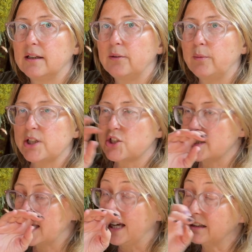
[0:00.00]
which is
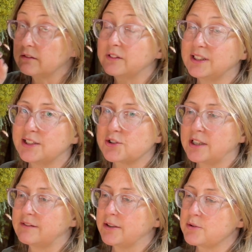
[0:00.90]
helpful in dry
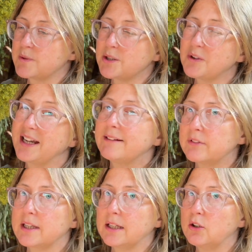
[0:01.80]
flowers. We don't want
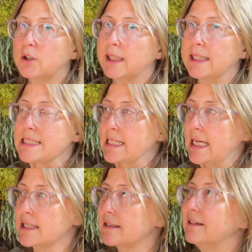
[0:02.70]
everything looking
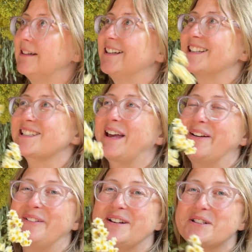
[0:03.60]
dead, so
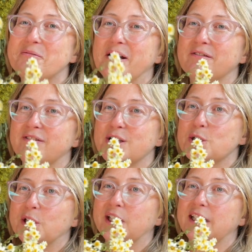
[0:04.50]
it's quite fresh
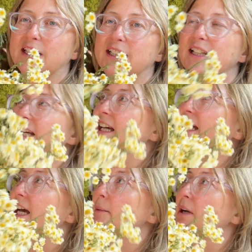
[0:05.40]
looking
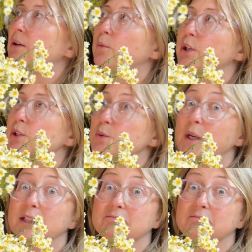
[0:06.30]
and works well.